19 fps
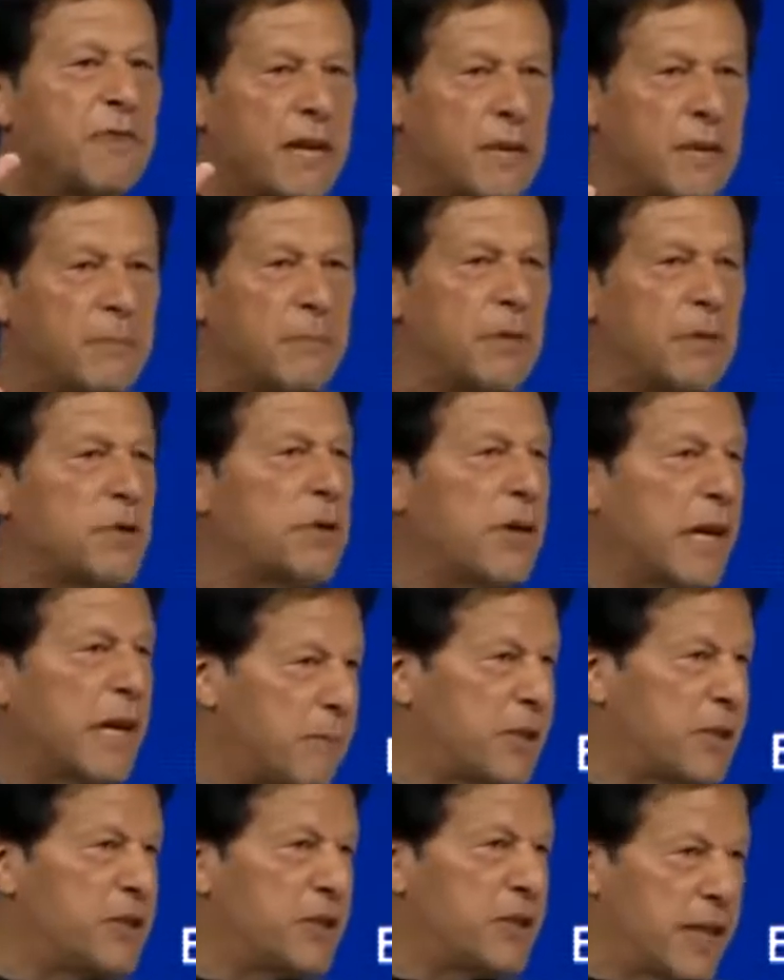And
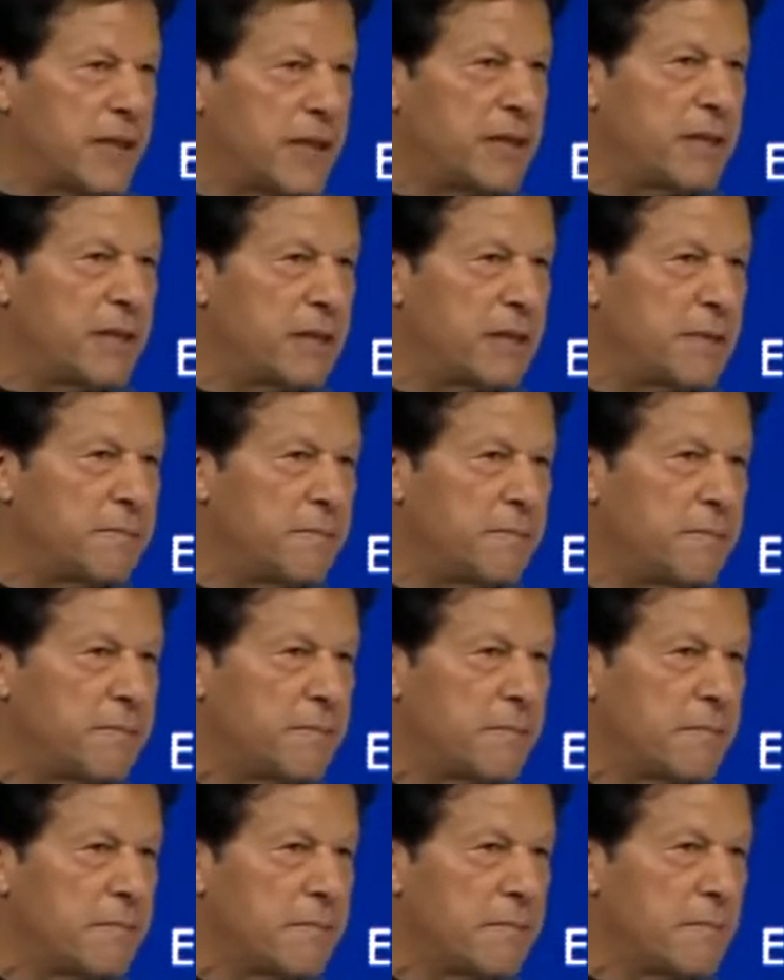we appealed
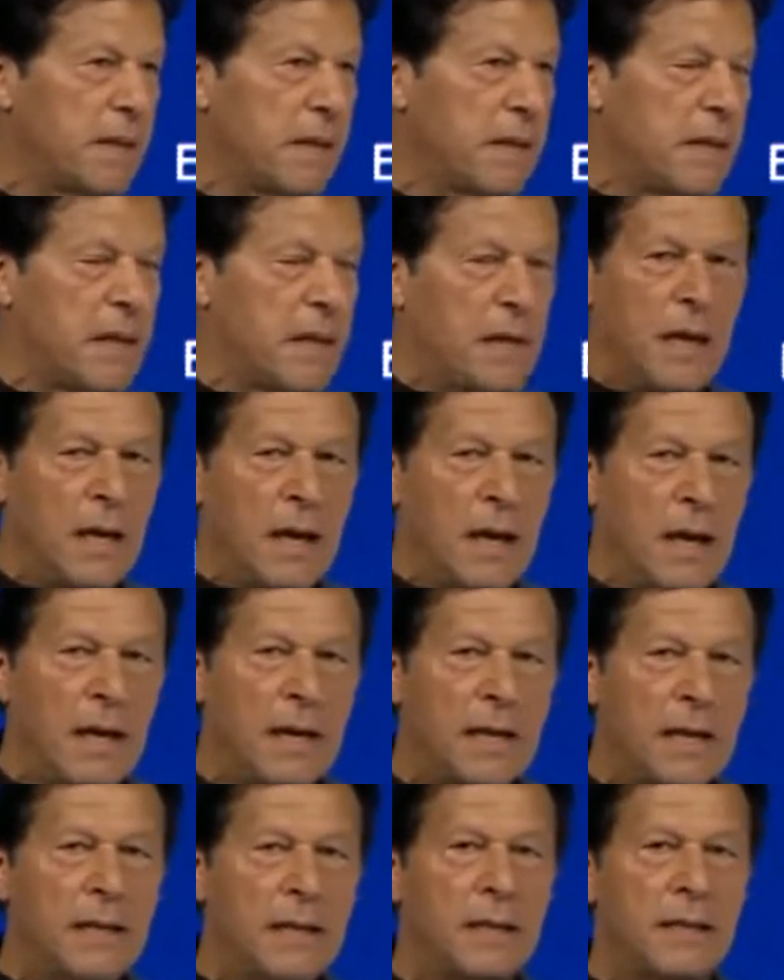to the people.
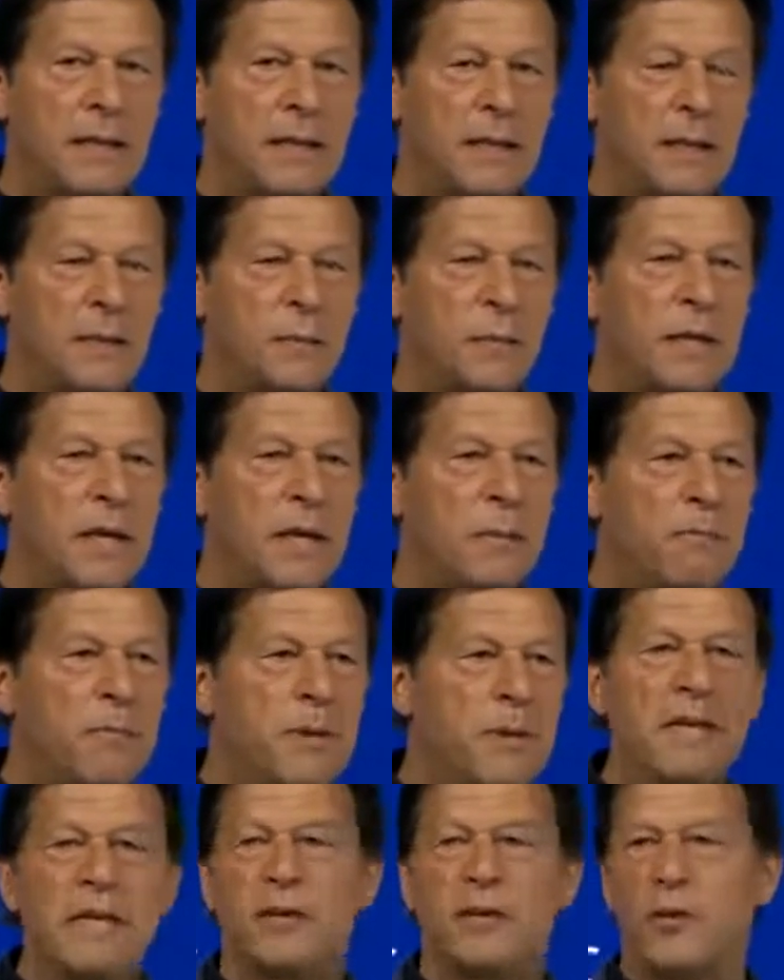We involved
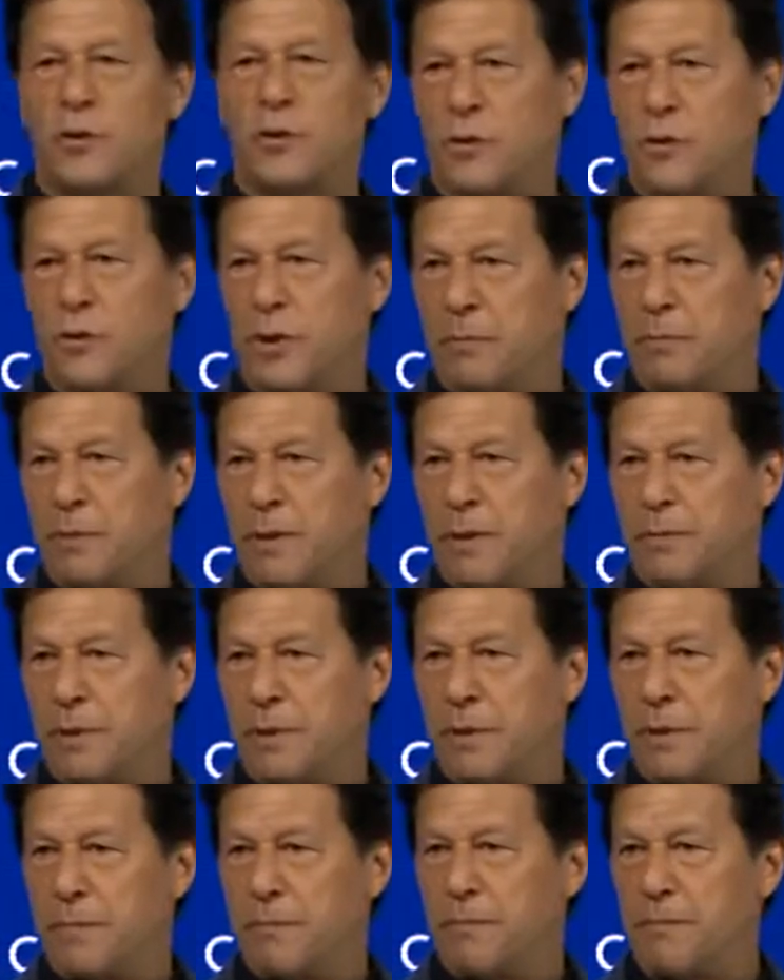women in the
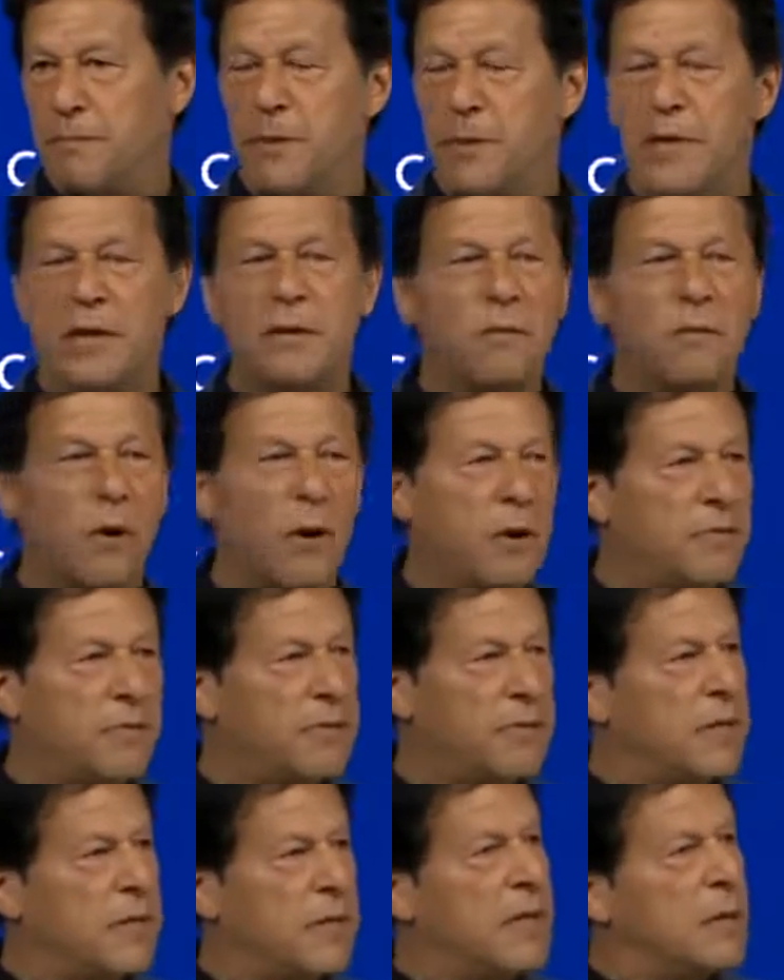mountainous
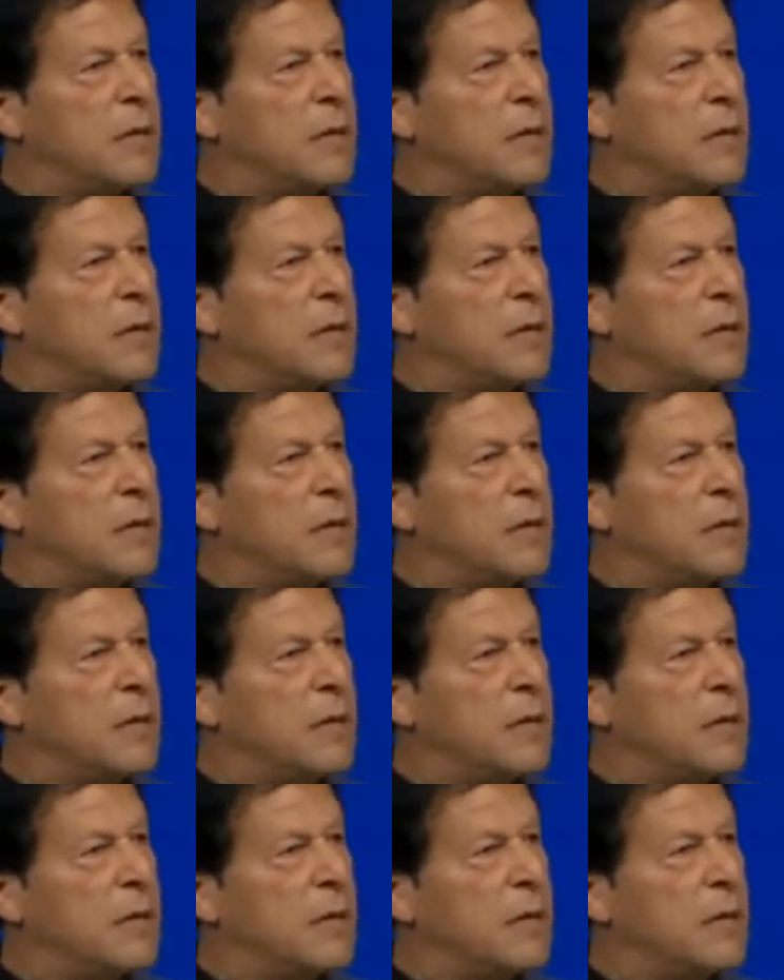areas